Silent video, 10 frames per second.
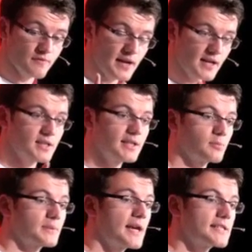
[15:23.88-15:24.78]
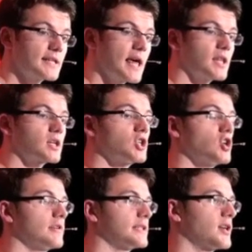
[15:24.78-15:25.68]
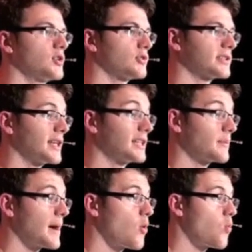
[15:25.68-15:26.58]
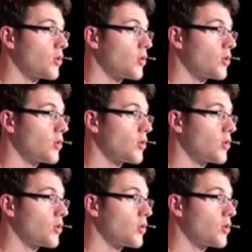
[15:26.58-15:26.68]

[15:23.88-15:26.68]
But that actually is updating, and the current total stands at about